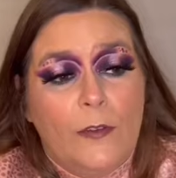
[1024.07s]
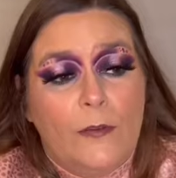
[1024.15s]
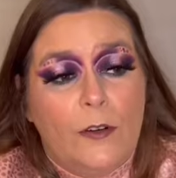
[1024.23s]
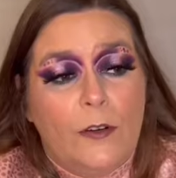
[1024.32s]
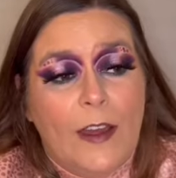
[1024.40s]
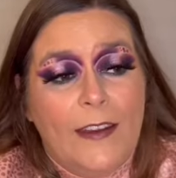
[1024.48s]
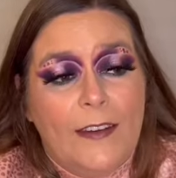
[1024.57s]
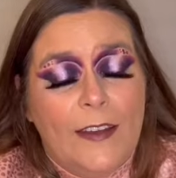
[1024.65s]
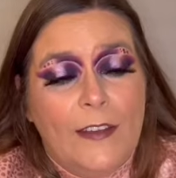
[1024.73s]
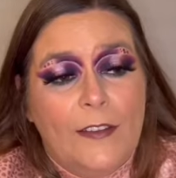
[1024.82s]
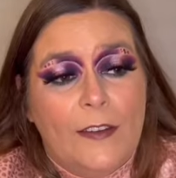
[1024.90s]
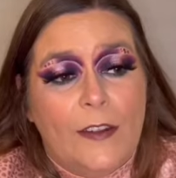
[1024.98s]
for 9
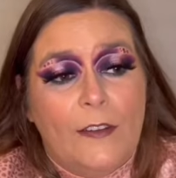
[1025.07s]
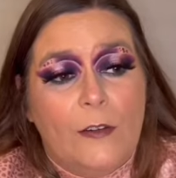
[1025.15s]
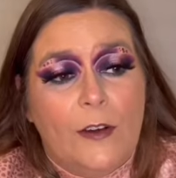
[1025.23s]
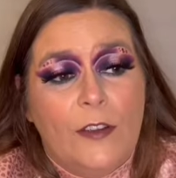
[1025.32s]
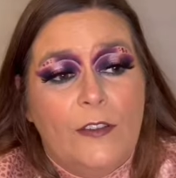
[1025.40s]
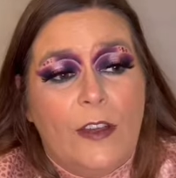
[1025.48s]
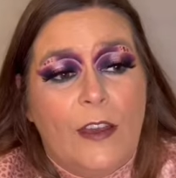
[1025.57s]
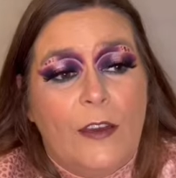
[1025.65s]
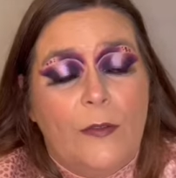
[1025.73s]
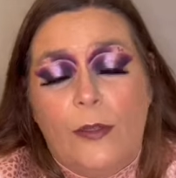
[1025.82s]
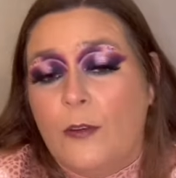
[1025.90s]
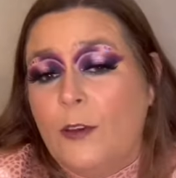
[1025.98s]
days, and then the rest I
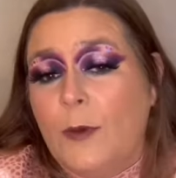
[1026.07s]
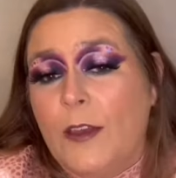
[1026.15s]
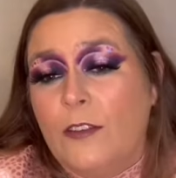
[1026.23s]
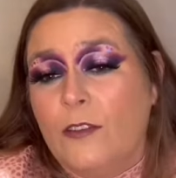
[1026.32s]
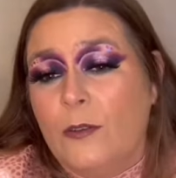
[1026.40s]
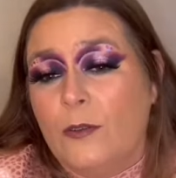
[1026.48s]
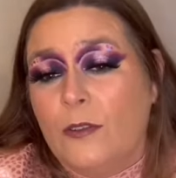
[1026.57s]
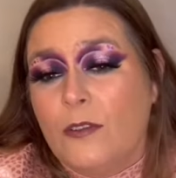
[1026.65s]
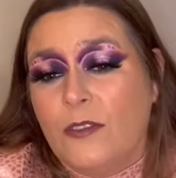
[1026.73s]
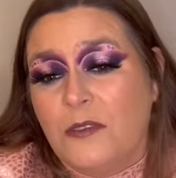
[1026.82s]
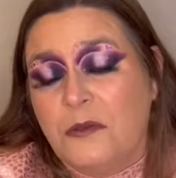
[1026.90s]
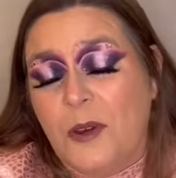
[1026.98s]
have 3 weeks in total,
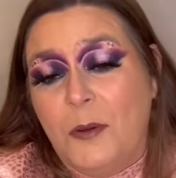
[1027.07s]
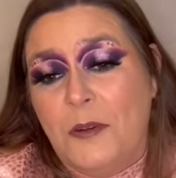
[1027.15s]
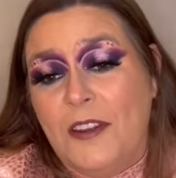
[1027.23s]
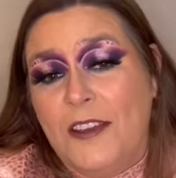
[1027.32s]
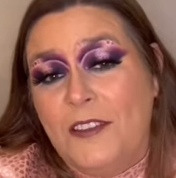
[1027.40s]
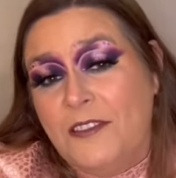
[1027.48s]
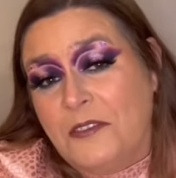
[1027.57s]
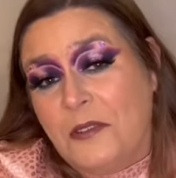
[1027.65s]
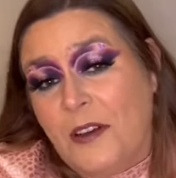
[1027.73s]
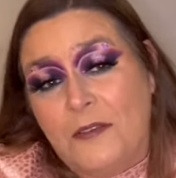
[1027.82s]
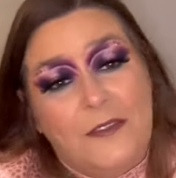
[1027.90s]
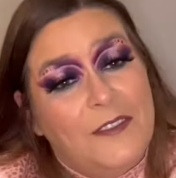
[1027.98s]
so 21 days, so I
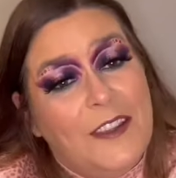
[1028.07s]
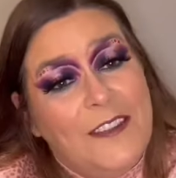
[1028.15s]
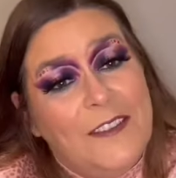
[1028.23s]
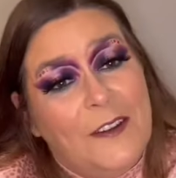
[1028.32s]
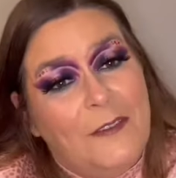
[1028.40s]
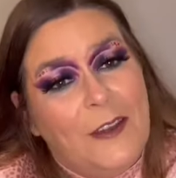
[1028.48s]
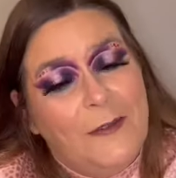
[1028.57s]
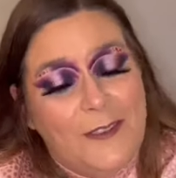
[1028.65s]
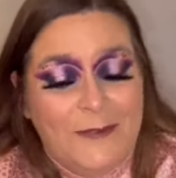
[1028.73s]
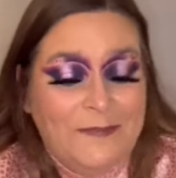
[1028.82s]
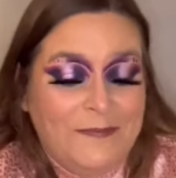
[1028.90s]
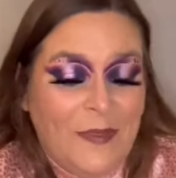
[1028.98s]
have days enough left.
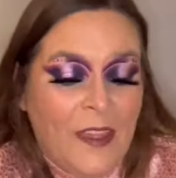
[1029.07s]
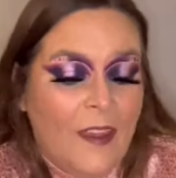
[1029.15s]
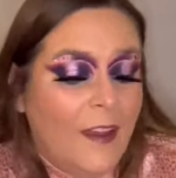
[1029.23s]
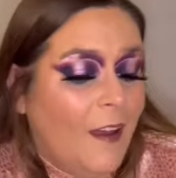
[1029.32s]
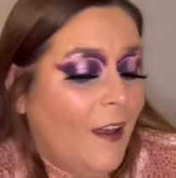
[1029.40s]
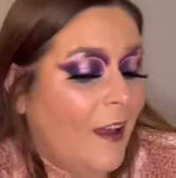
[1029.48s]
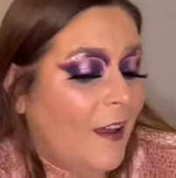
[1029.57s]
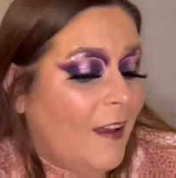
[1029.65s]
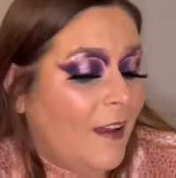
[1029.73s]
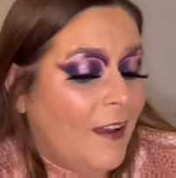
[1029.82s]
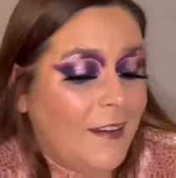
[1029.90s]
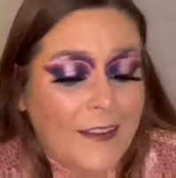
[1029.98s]

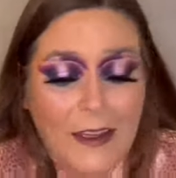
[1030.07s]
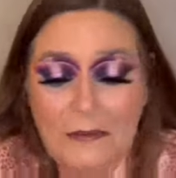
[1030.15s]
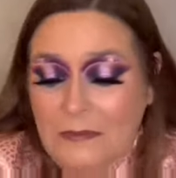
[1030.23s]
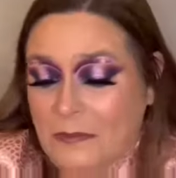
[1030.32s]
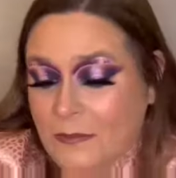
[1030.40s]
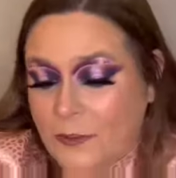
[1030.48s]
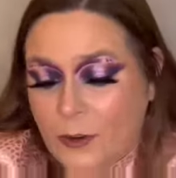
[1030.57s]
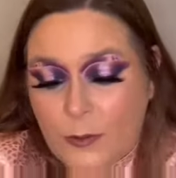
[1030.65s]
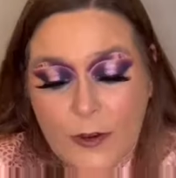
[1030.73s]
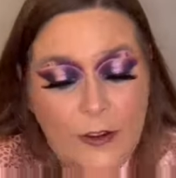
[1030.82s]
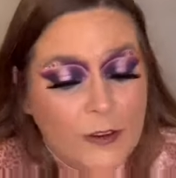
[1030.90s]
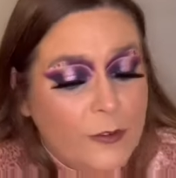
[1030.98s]
And yeah, so we
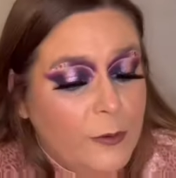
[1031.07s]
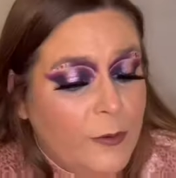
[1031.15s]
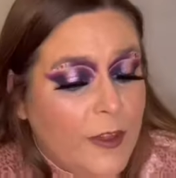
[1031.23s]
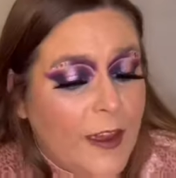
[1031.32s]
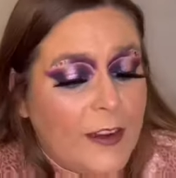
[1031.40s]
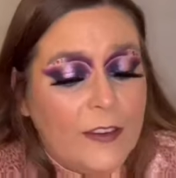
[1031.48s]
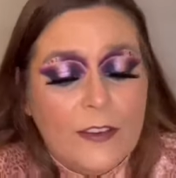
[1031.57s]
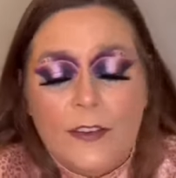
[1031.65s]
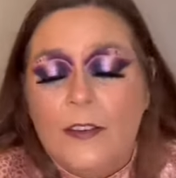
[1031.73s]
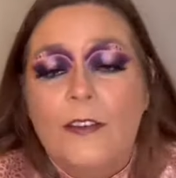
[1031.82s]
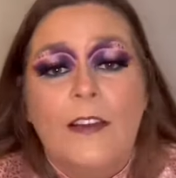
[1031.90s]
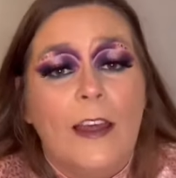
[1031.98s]
could do that.
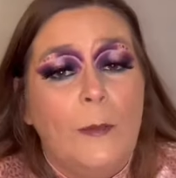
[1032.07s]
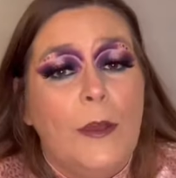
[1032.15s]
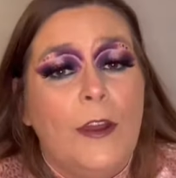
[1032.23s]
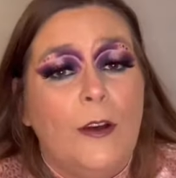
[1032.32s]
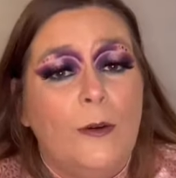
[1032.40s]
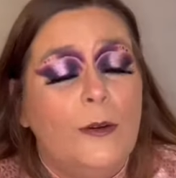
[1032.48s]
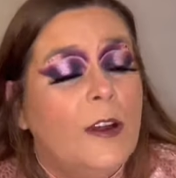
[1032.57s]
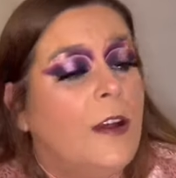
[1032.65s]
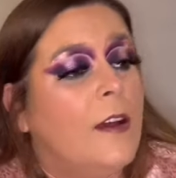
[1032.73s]
Let me know.